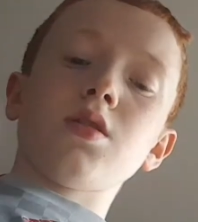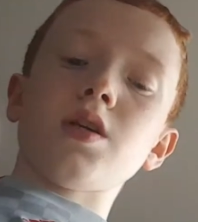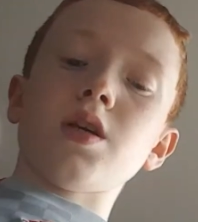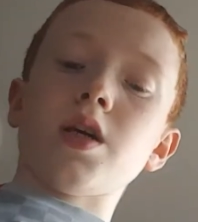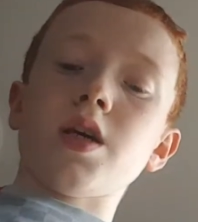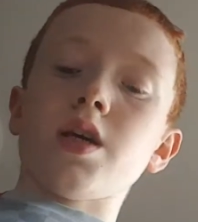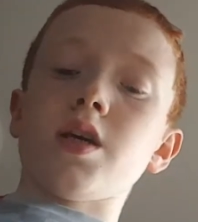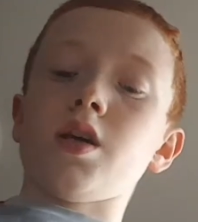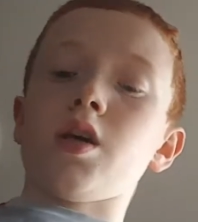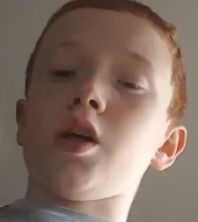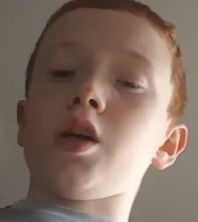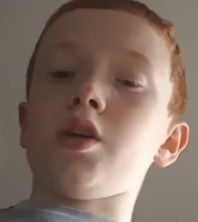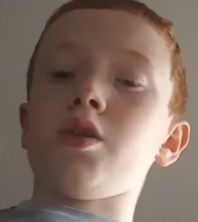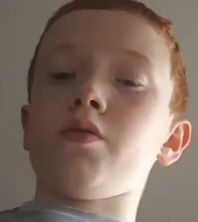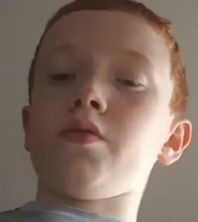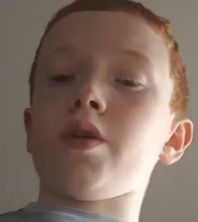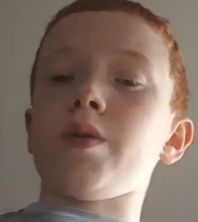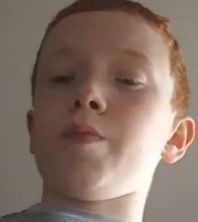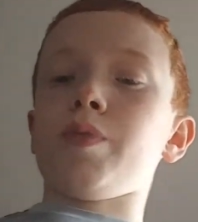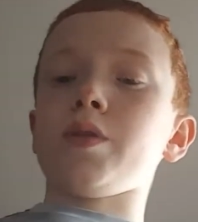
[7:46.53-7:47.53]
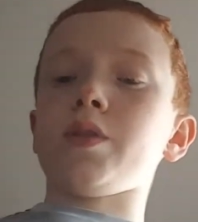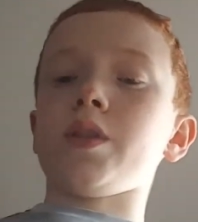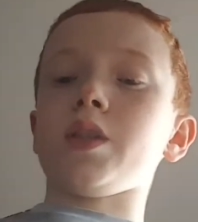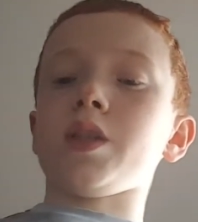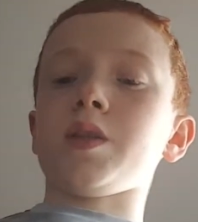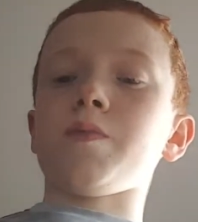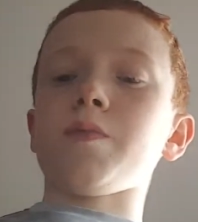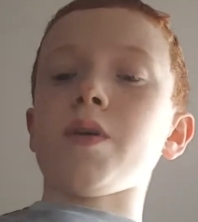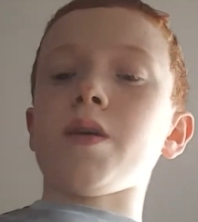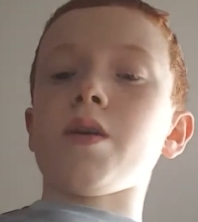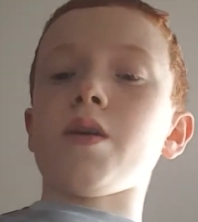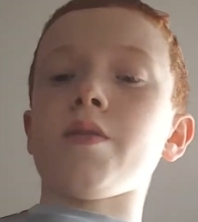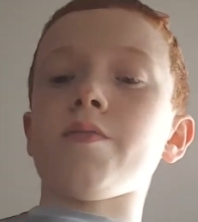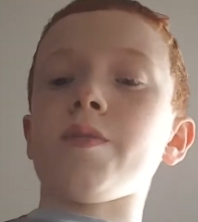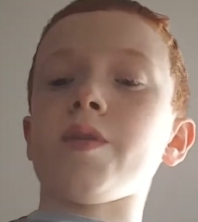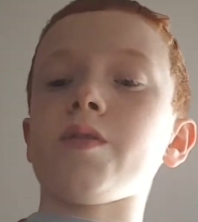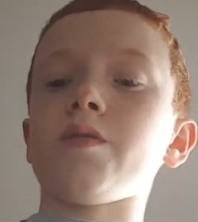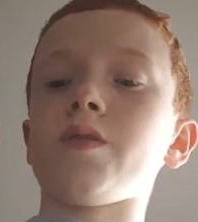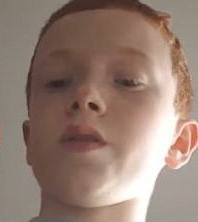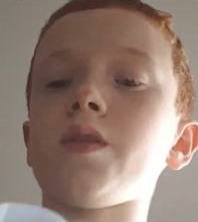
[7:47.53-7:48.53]
I only put this
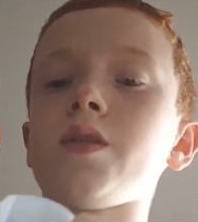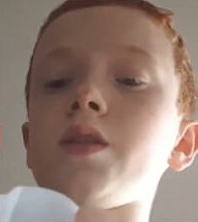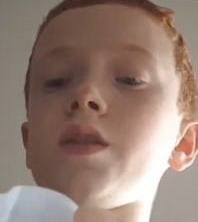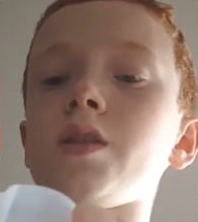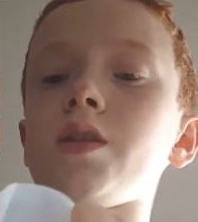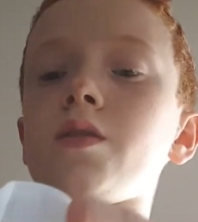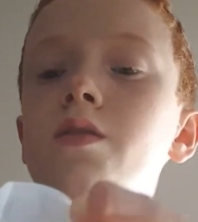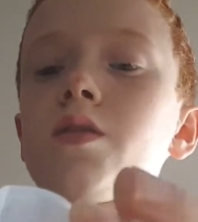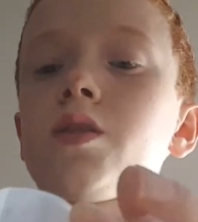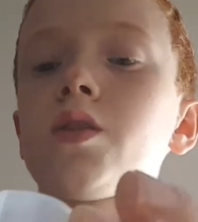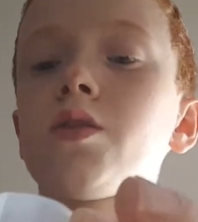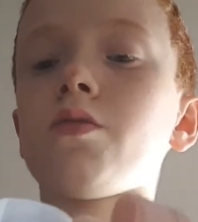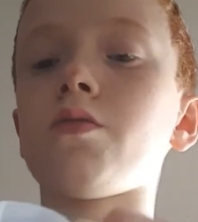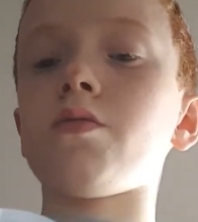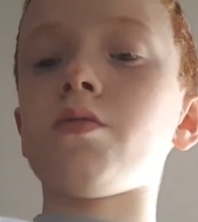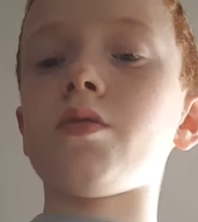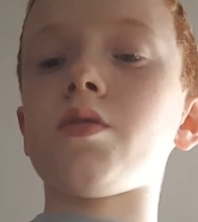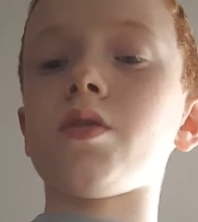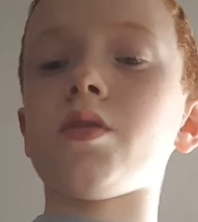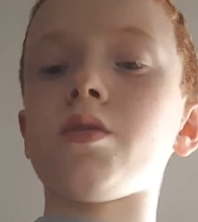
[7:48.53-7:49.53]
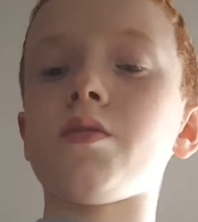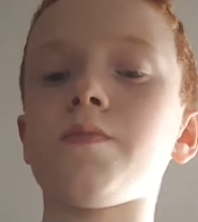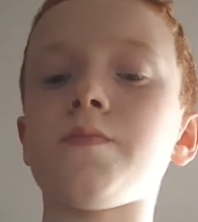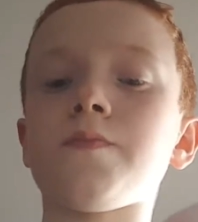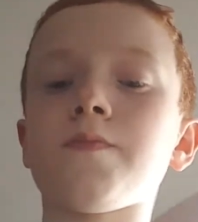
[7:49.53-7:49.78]
amount in it, so yeah.